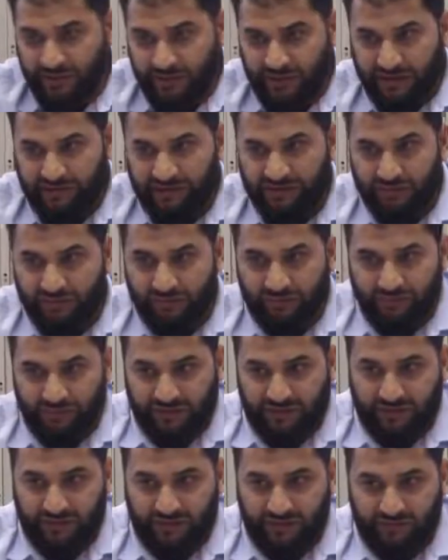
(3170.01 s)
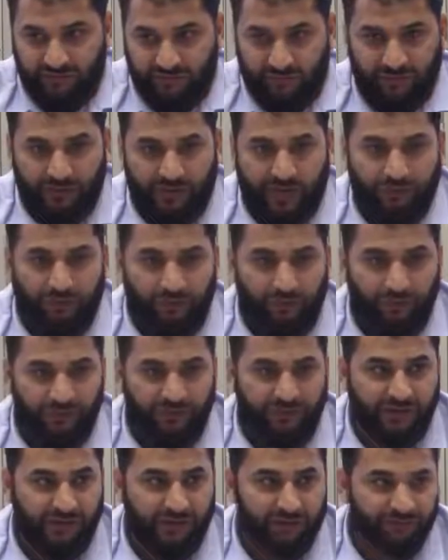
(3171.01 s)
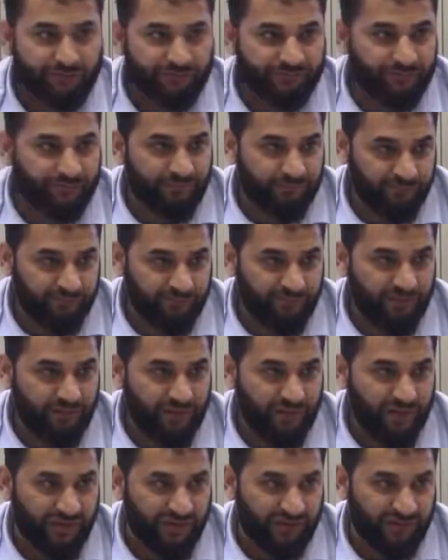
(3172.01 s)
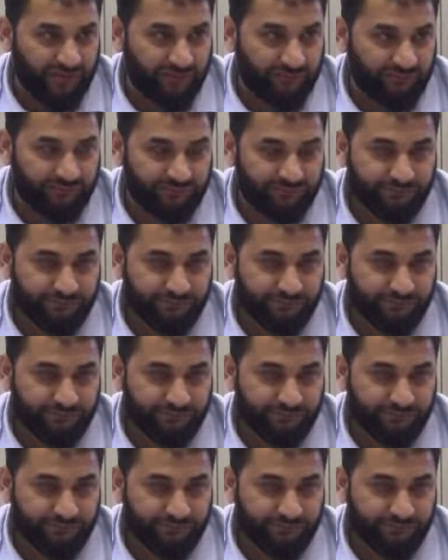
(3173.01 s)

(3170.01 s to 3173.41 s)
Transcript: and the Crusaders were uprooted, crushed,